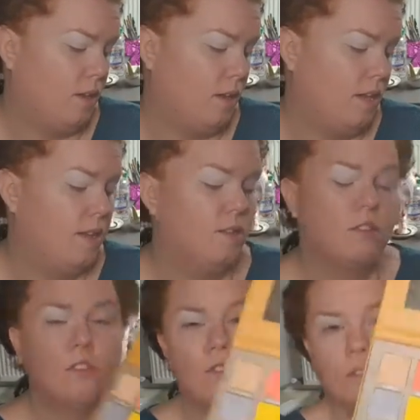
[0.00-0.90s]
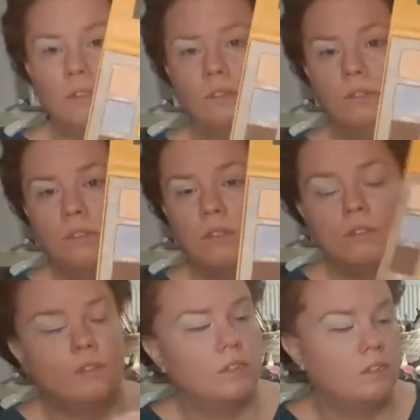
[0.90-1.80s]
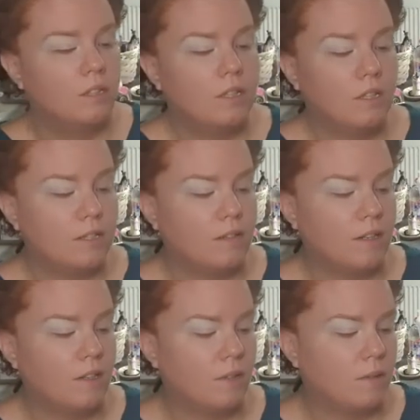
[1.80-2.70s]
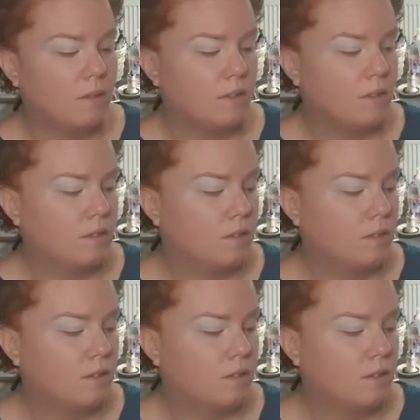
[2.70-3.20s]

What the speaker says: And then the subtle. Is there any other ones?